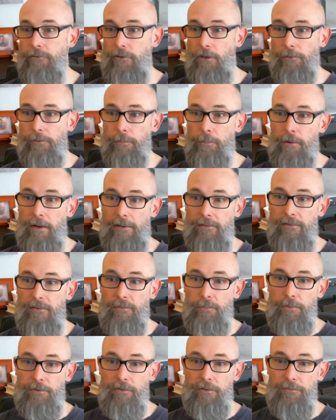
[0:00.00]
Shelter
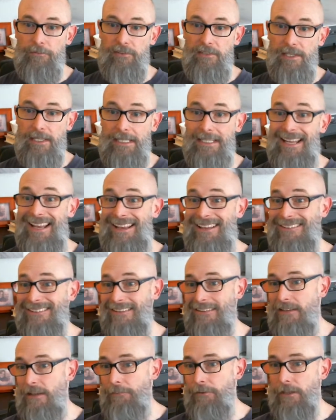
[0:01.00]
prices, which have seen
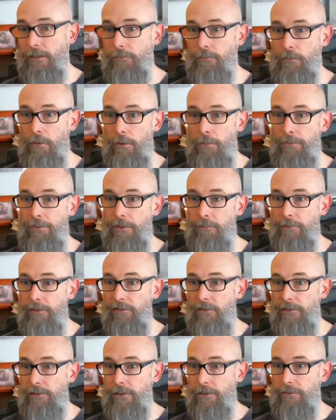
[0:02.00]
significant growth in
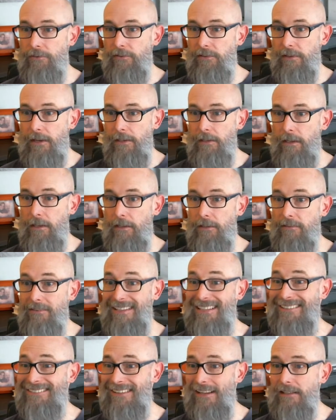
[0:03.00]
recent years,
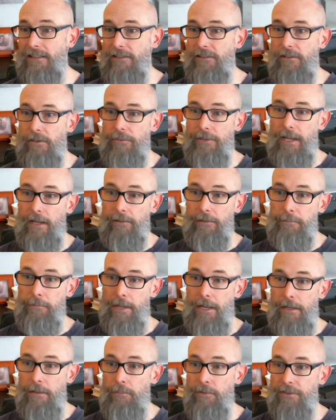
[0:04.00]
slightly slowed down in
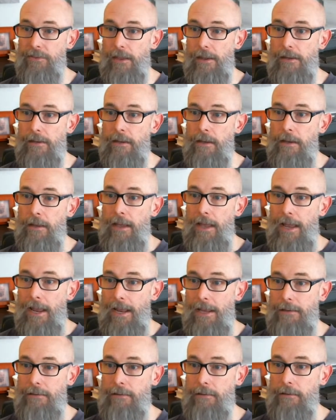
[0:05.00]
May with an
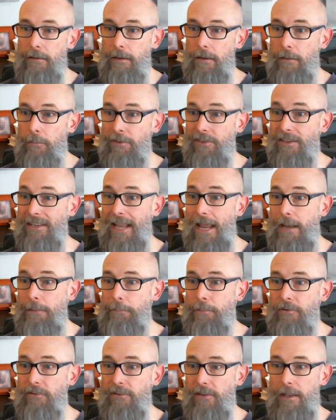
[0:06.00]

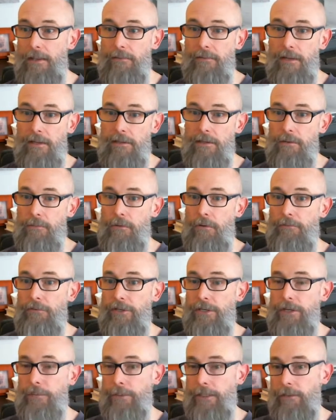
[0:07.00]
8%
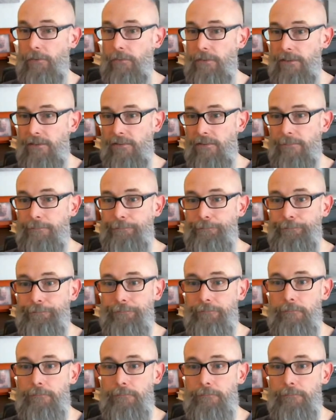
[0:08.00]
year-over-year increase.